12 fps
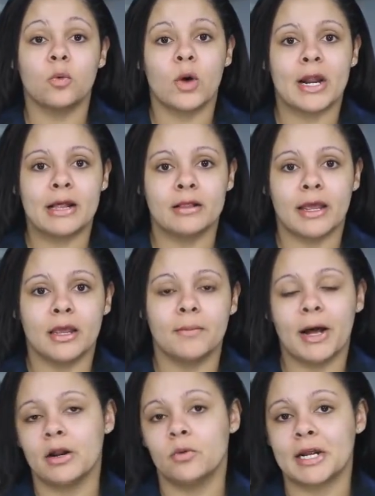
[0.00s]
what I like
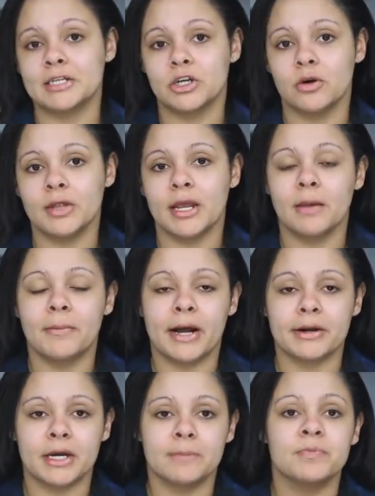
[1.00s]
about it, what I don't like
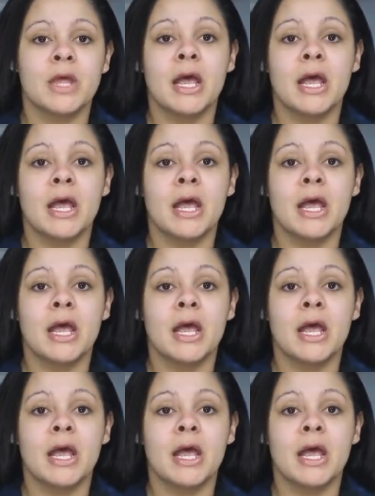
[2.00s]
about it.